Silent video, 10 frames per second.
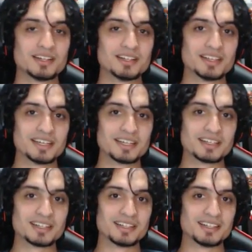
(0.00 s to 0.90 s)

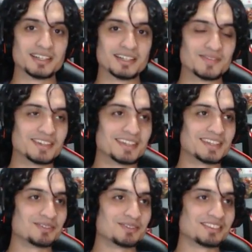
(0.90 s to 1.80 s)
Like, it
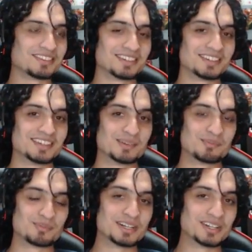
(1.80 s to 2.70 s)
was
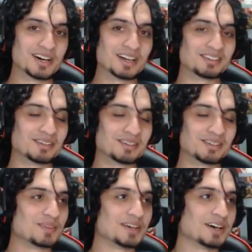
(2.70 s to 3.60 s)
pretty awesome
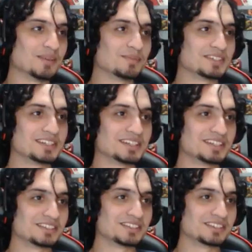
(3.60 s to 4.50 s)
to
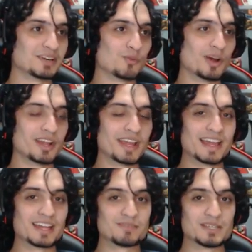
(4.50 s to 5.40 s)
just kind of
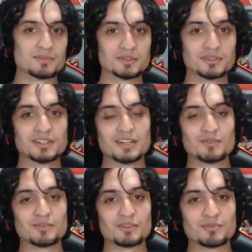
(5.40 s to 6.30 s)
one-hand people
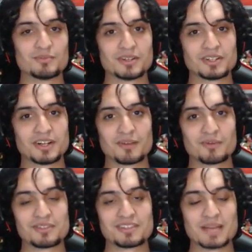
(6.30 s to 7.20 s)
with Mario Kart
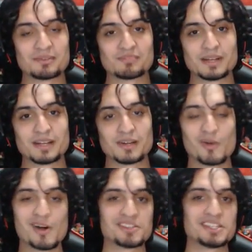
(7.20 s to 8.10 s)
with time to spare
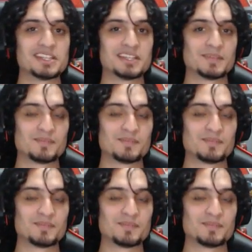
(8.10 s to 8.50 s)
while eating.